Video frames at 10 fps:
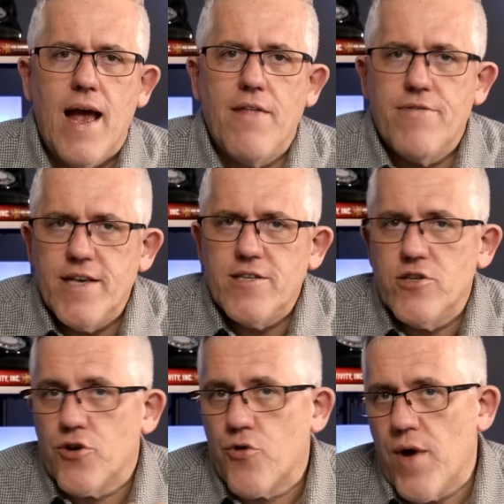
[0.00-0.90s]
And this
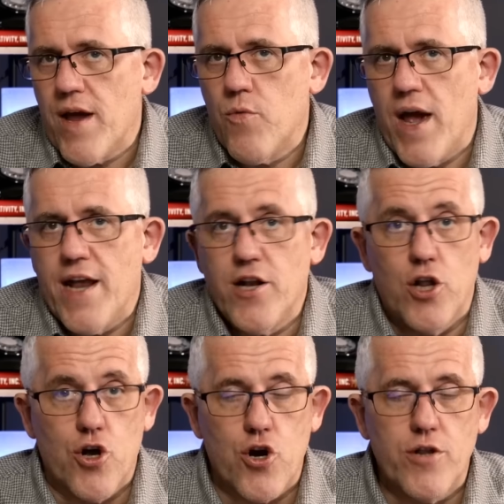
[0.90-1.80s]
is a great way to
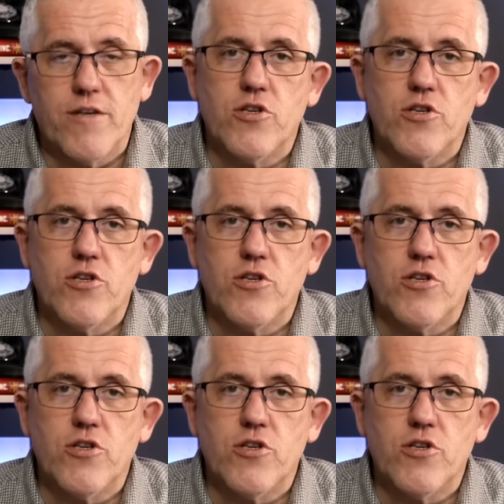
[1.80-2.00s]
learn.